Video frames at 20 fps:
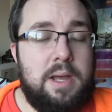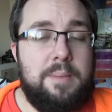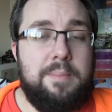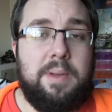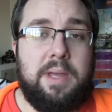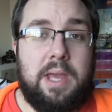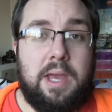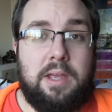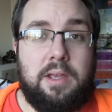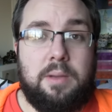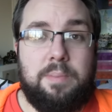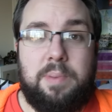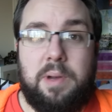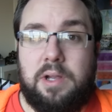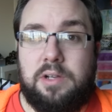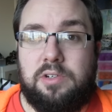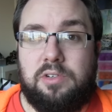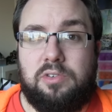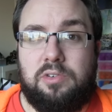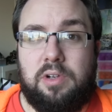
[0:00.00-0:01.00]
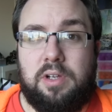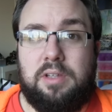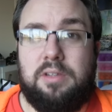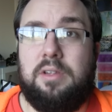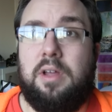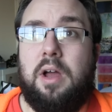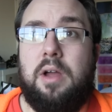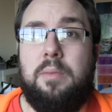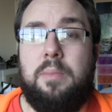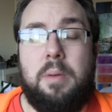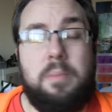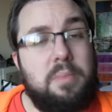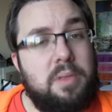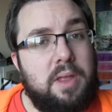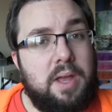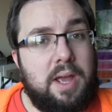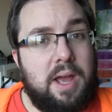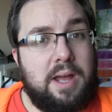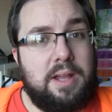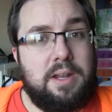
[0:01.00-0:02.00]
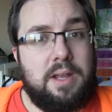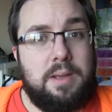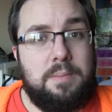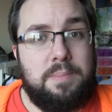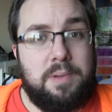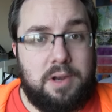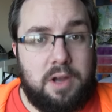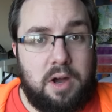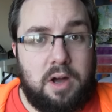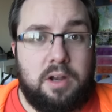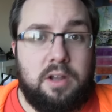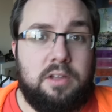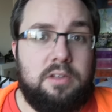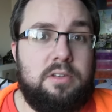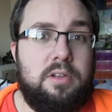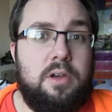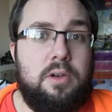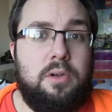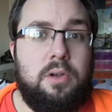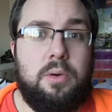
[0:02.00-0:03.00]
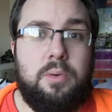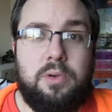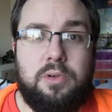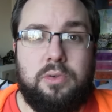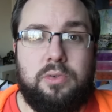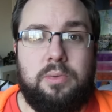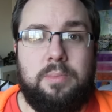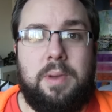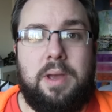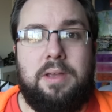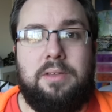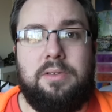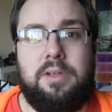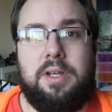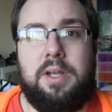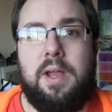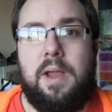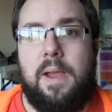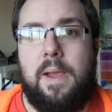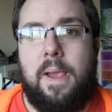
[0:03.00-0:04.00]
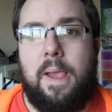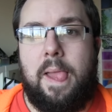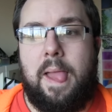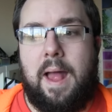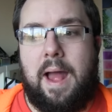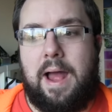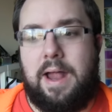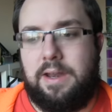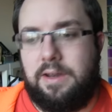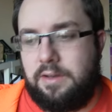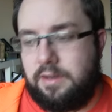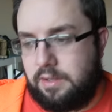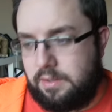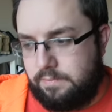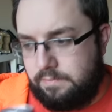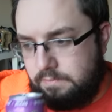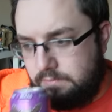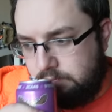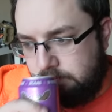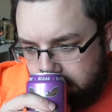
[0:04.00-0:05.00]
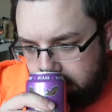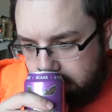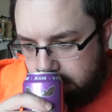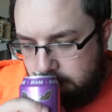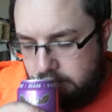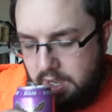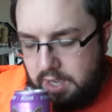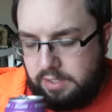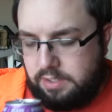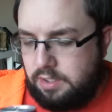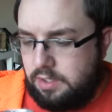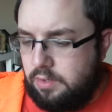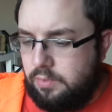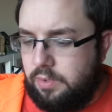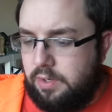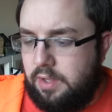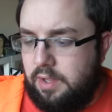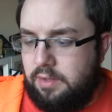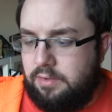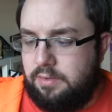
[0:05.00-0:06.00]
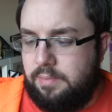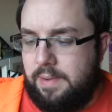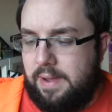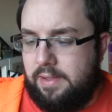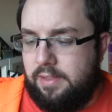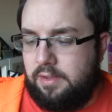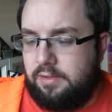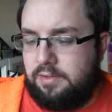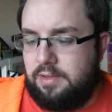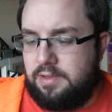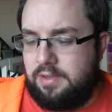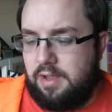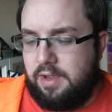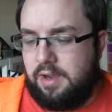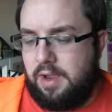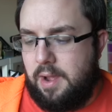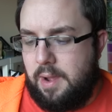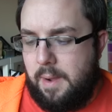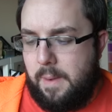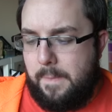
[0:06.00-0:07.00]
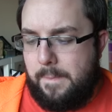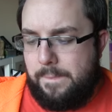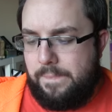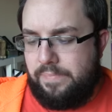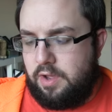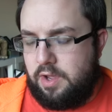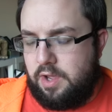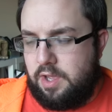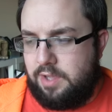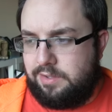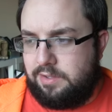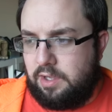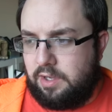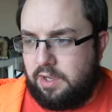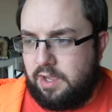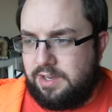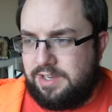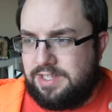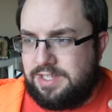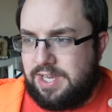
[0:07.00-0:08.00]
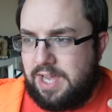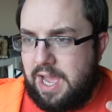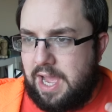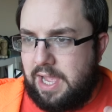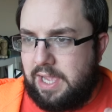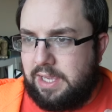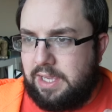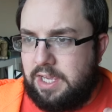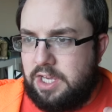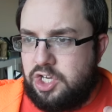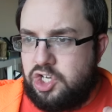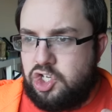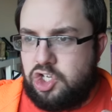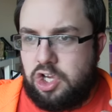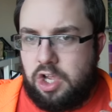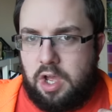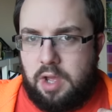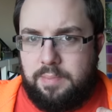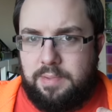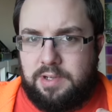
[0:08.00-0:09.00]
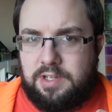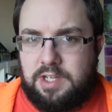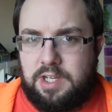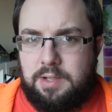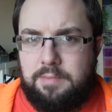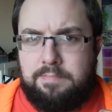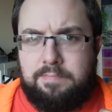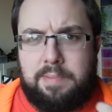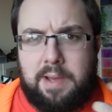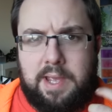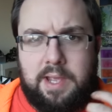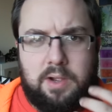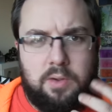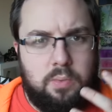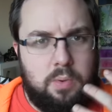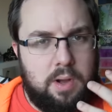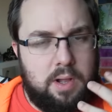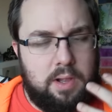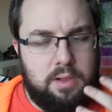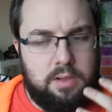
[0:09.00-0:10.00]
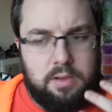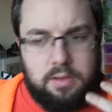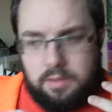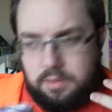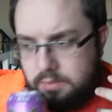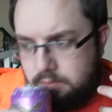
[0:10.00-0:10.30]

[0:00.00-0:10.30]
But yeah, you could purchase drinks. I remember they had a banana soda, which was amazing. And yeah, I don't know what it is about this. It's like a tangy, sherbety Bakewell